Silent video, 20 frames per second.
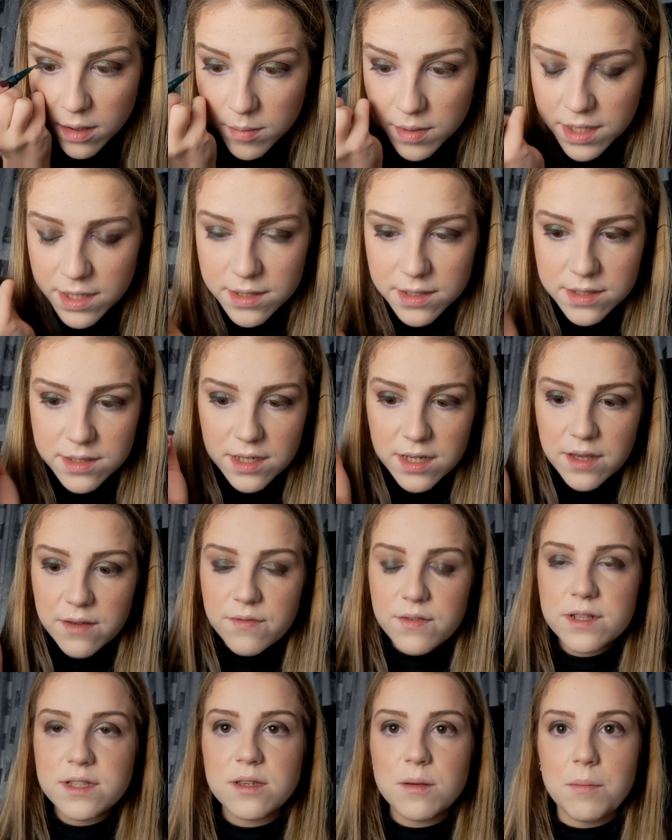because if
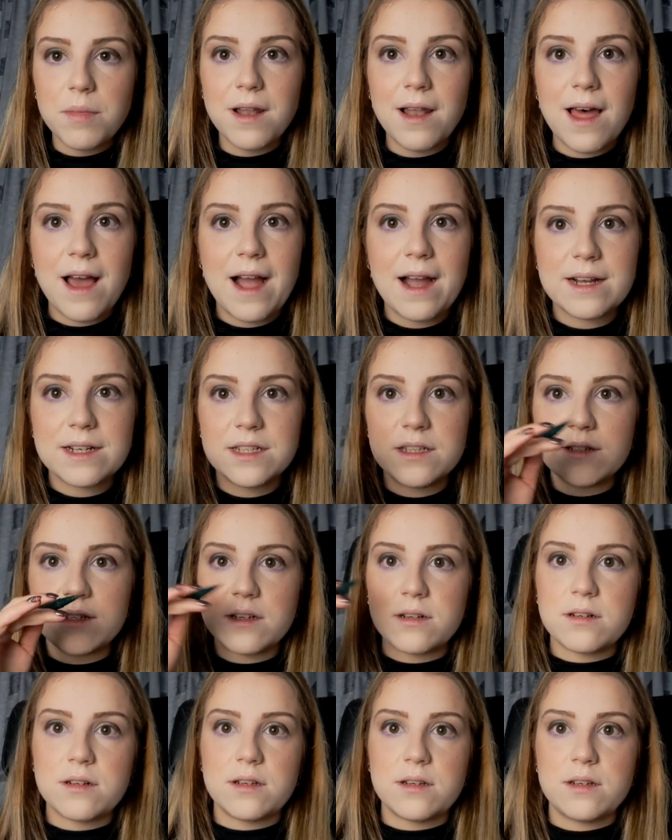it's a black, you
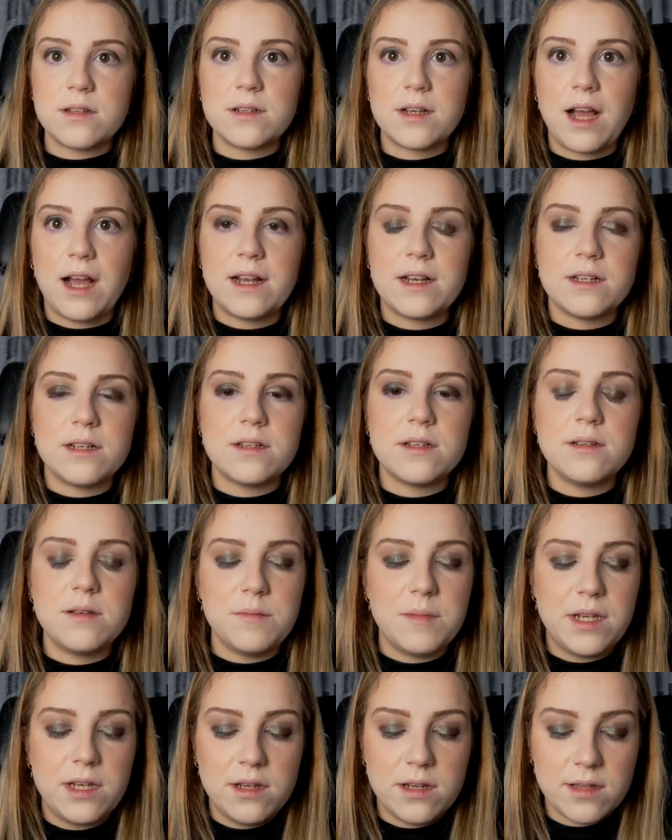can kind of
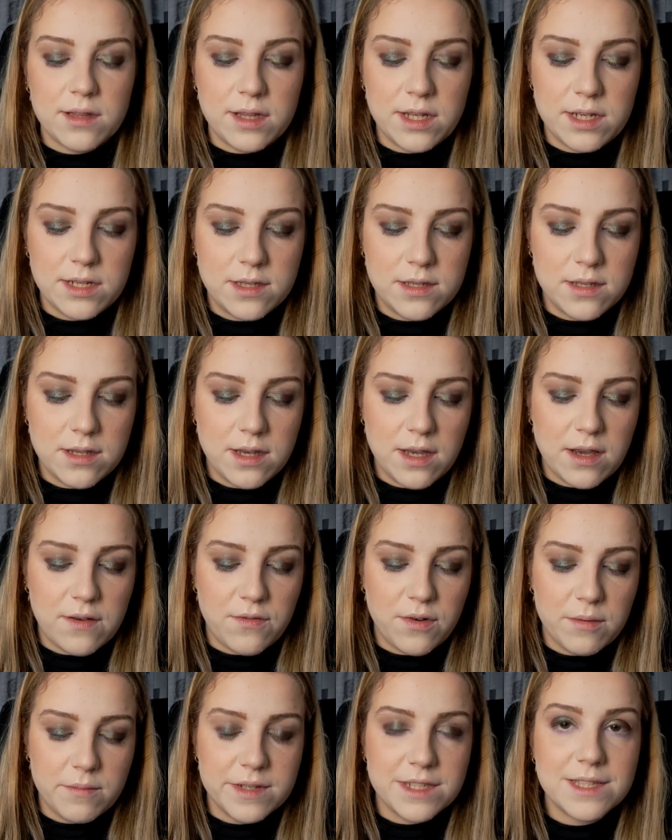immediately see
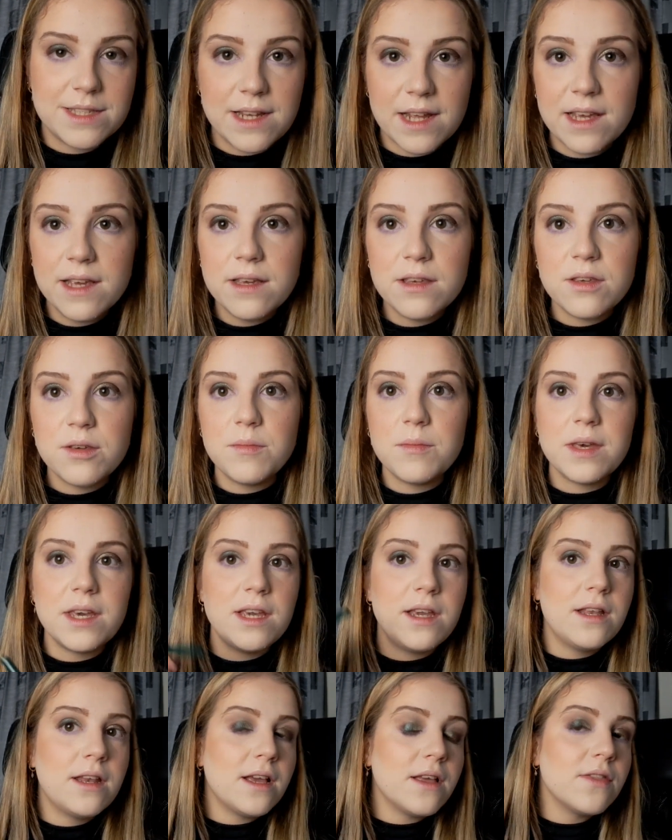every mistake you
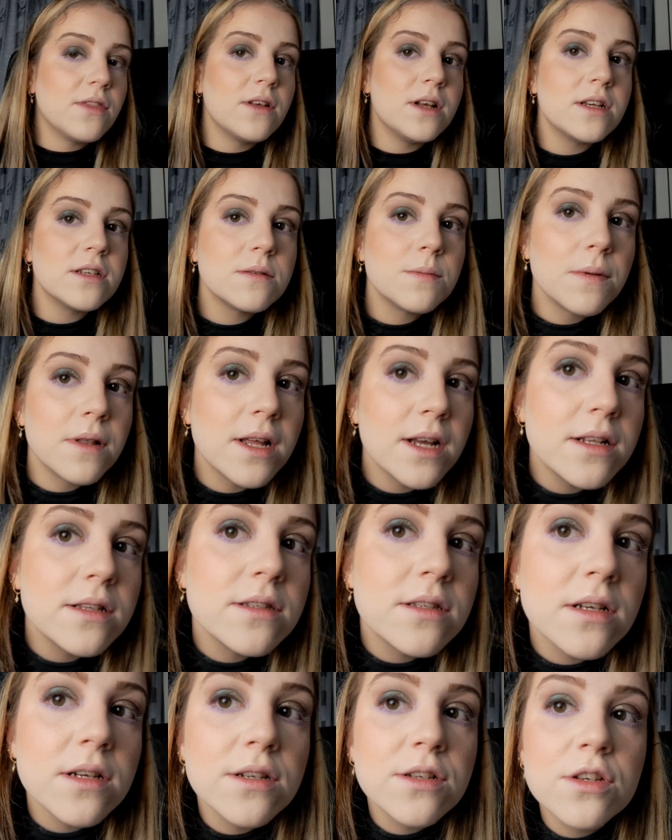made, and this
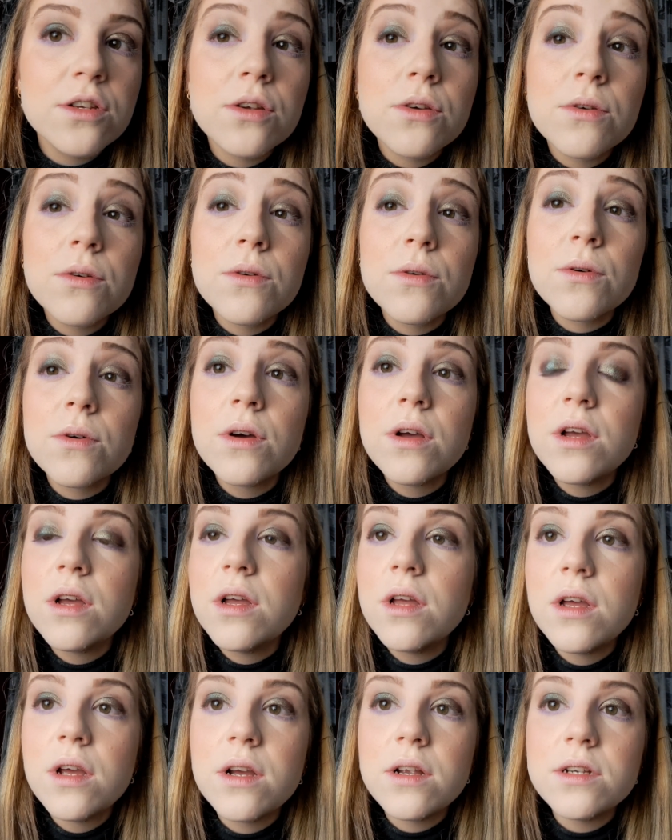blends into
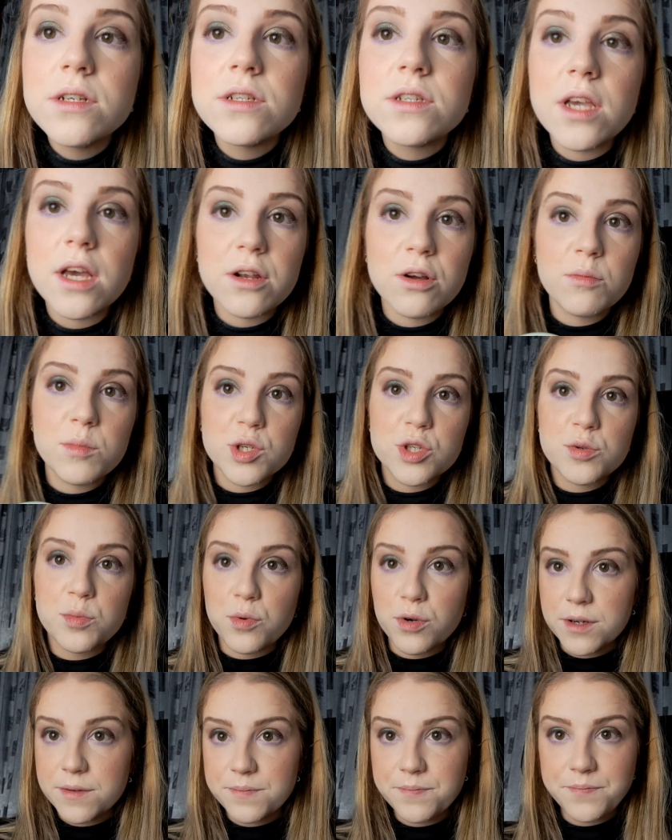the shadow much
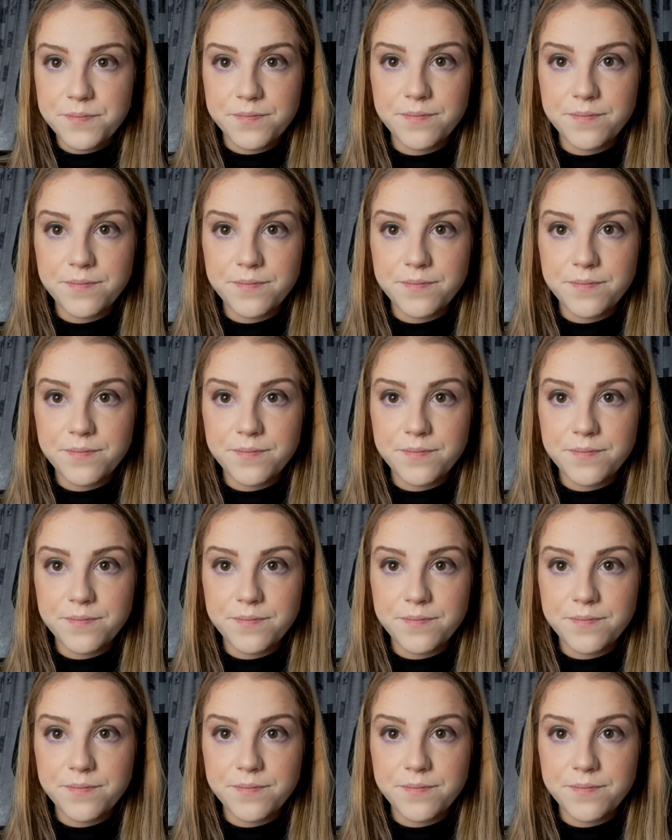more.